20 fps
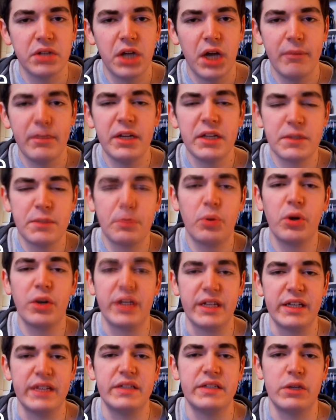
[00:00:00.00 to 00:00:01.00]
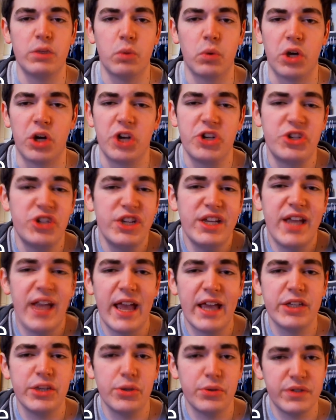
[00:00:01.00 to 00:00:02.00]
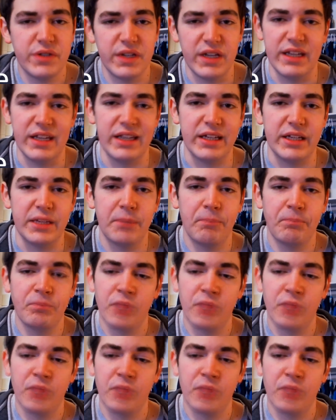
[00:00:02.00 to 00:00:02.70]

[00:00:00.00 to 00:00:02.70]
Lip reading: I mean, it's a pretty easy word, G-A-U-Z-E.